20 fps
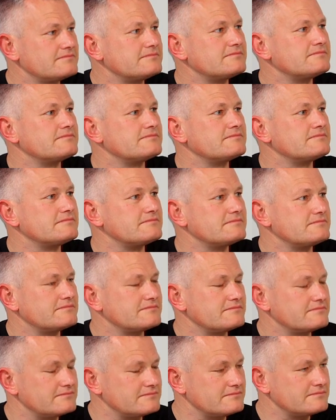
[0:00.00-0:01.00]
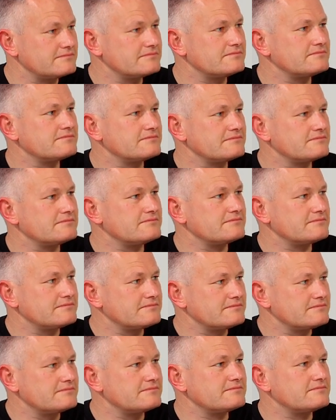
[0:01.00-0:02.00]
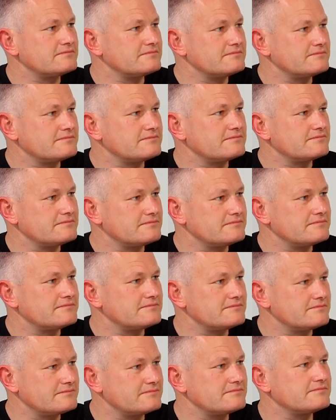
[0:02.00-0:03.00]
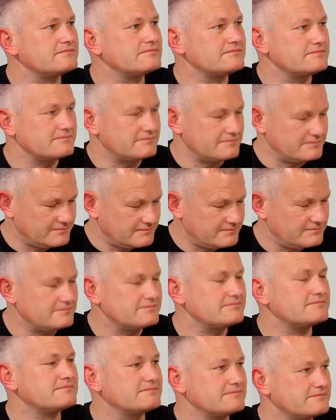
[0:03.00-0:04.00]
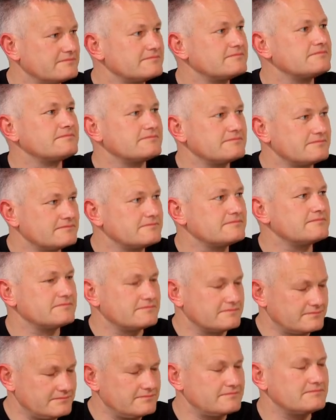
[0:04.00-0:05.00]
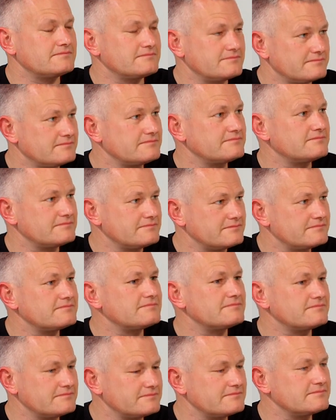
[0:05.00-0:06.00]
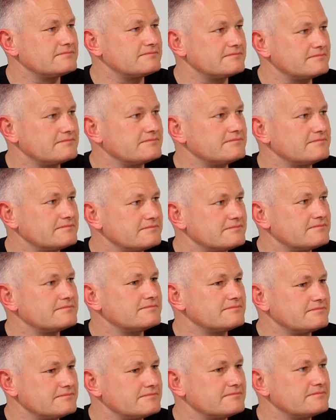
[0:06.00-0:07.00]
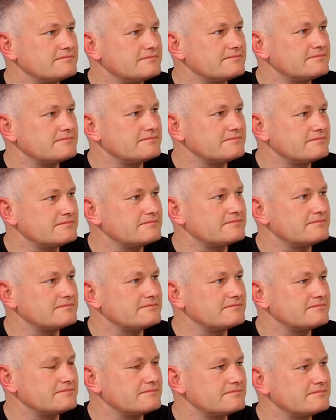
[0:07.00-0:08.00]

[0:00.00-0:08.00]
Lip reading: The person shown says nothing.